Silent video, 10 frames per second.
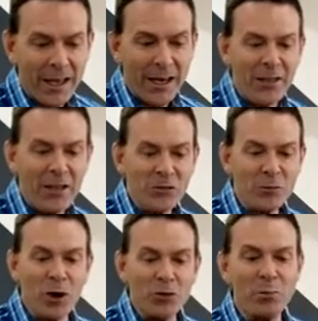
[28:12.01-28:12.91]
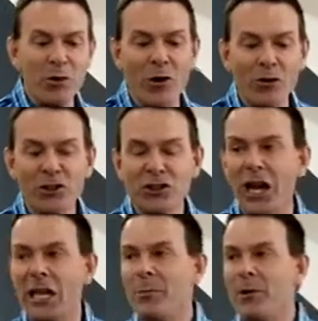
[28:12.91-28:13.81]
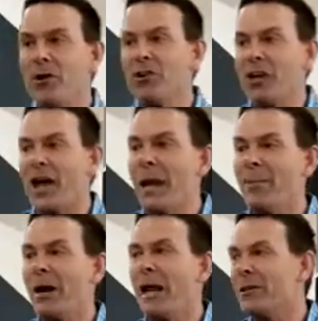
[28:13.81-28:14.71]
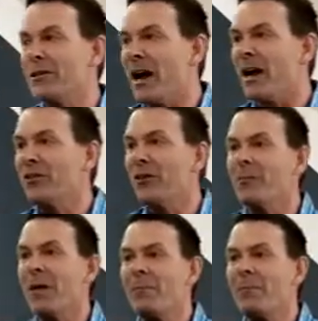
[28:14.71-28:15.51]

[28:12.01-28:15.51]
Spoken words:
Now these wells belonged to Jacob because Abraham had dug them.